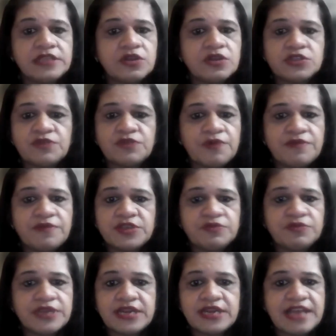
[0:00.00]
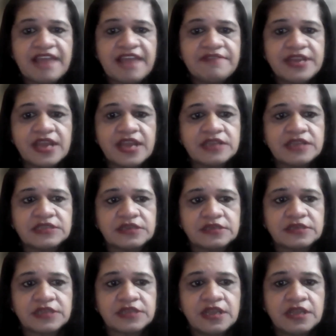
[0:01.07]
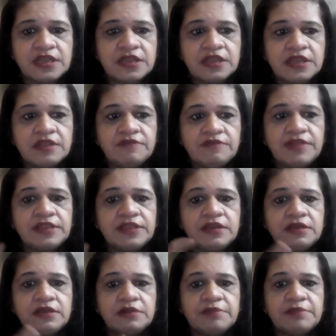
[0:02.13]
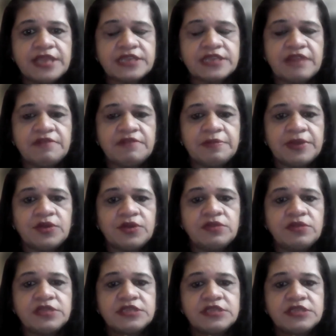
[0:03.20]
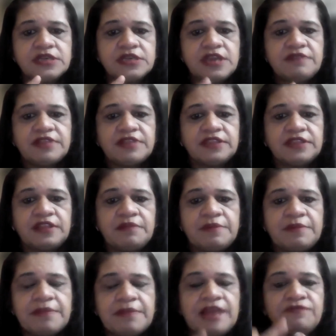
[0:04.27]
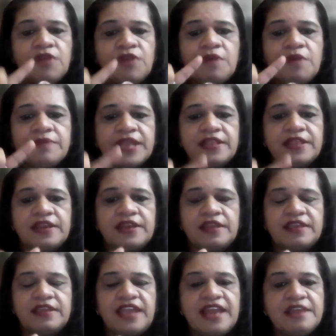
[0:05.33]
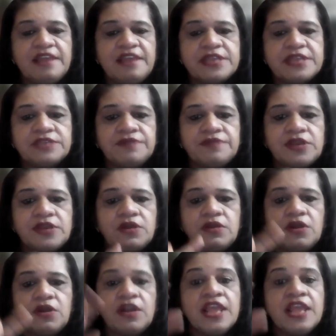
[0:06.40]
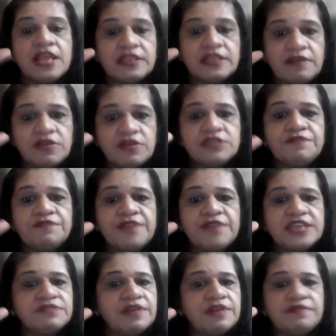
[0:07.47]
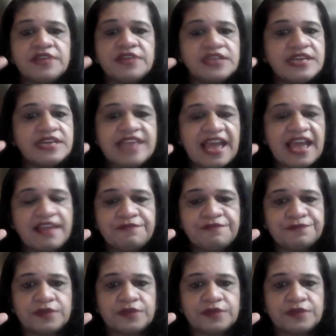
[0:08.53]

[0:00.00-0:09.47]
also for which we didn't have any answers. Whether my child will be growth restricted, whether they'll be malformed, can I breastfeed or not. There was a phase where we didn't have